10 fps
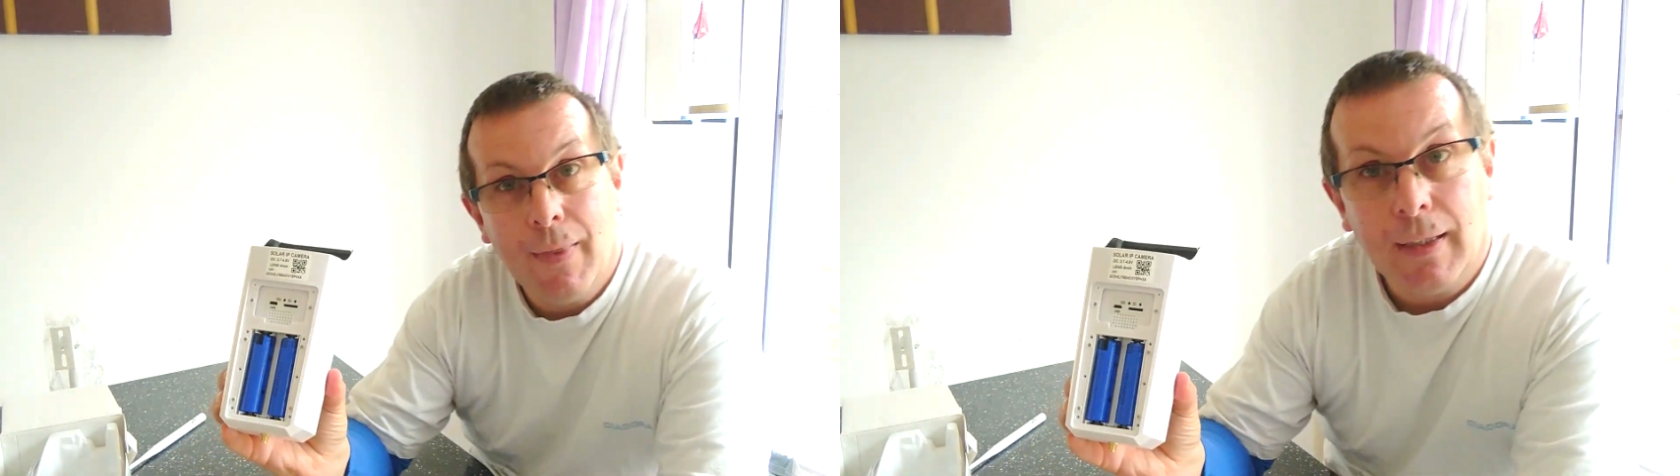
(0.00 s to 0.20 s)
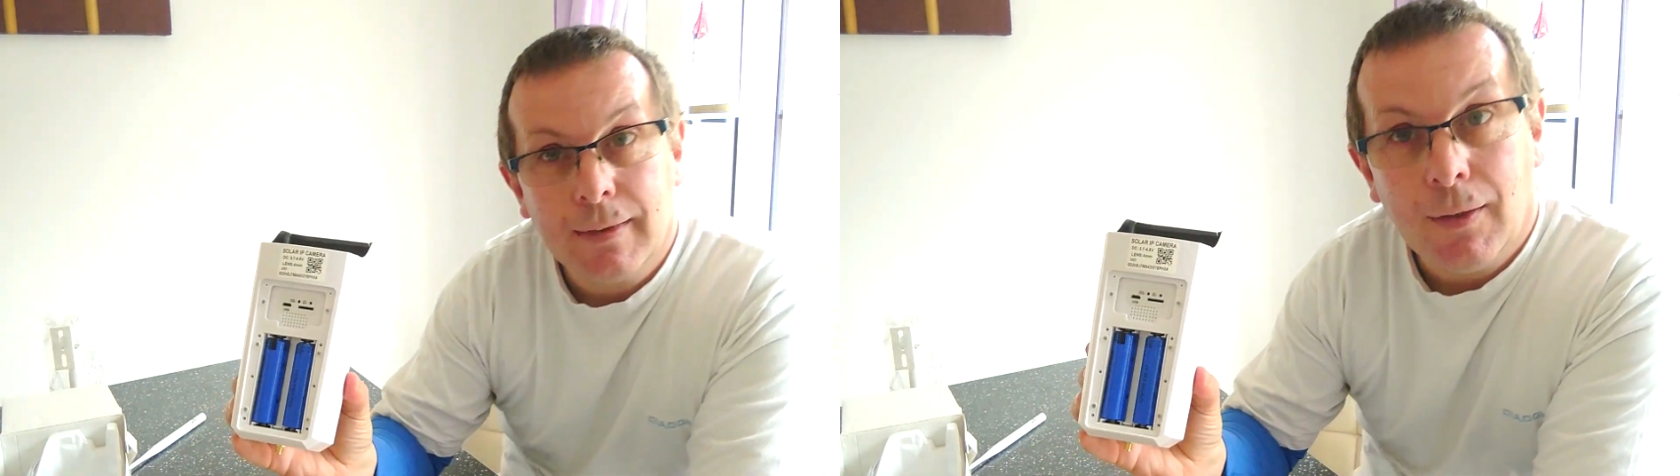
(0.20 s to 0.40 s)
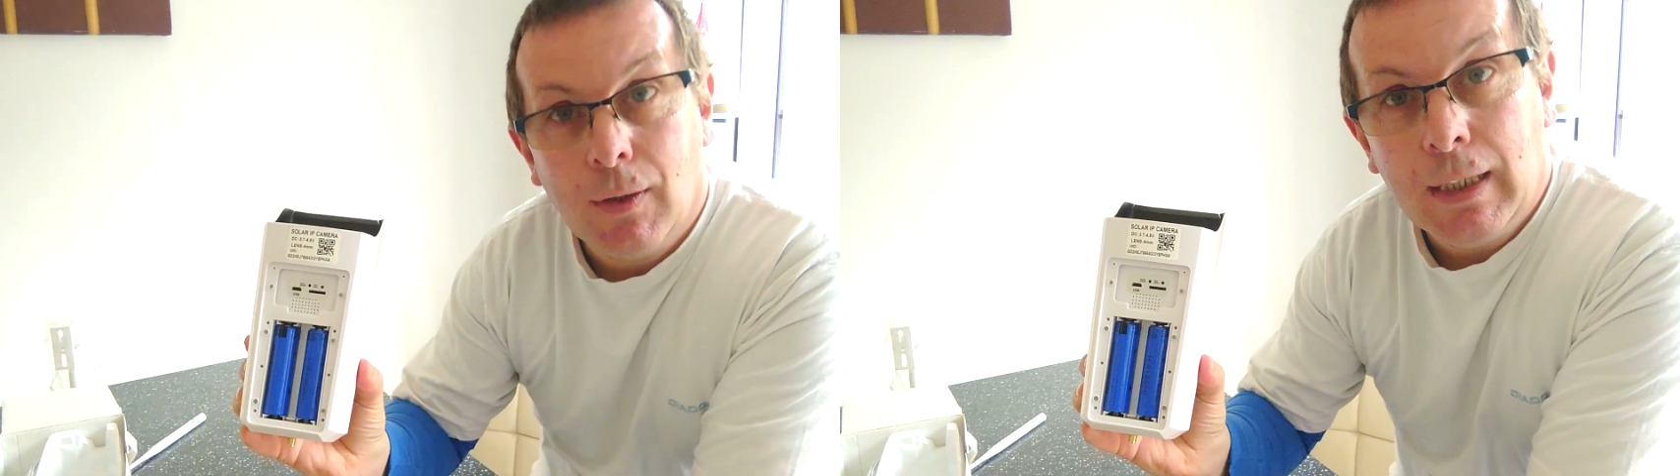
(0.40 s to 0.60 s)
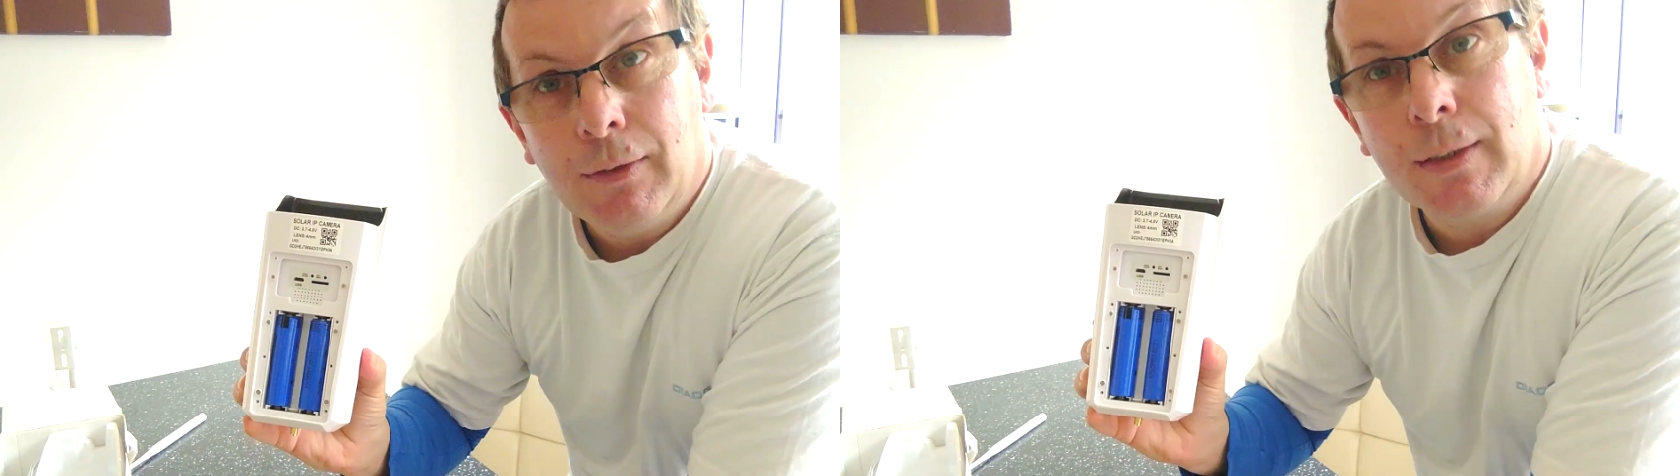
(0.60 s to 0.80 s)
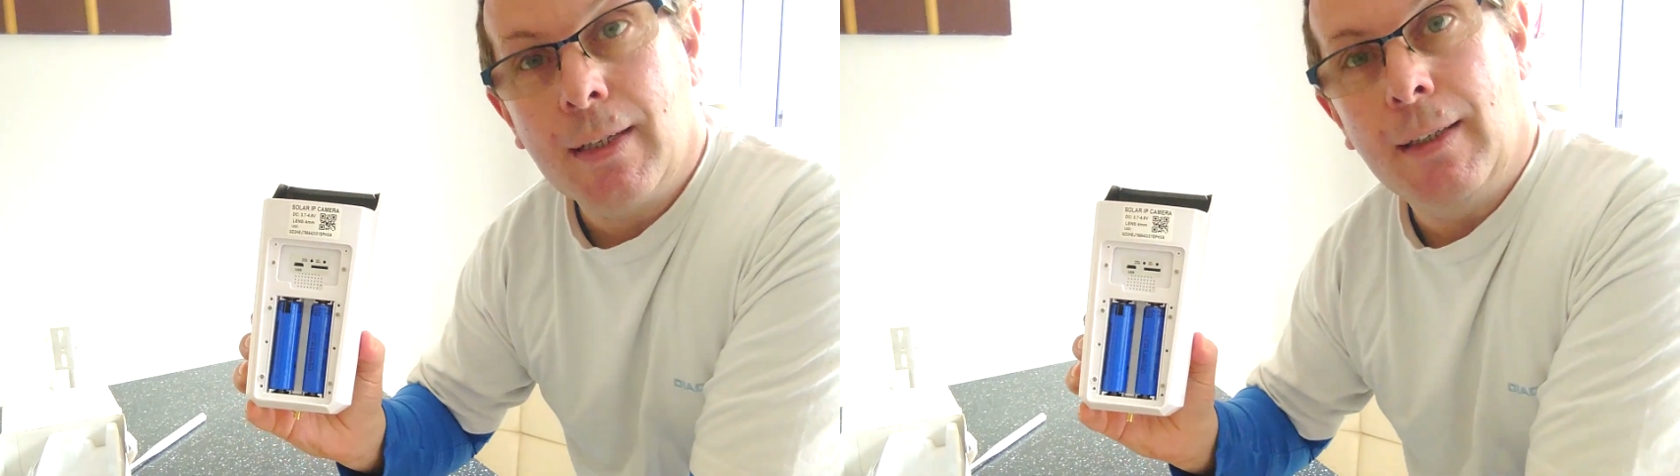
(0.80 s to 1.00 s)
and that's how clear it